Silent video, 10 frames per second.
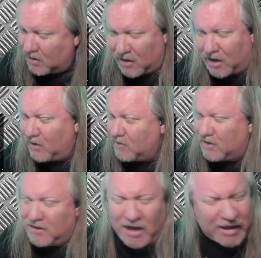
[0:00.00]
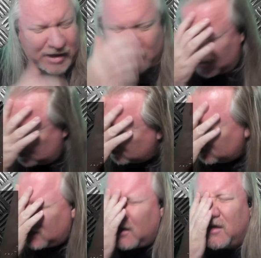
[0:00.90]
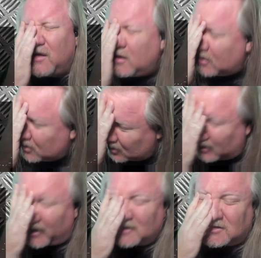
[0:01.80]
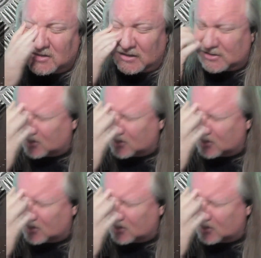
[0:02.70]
don't get it. I just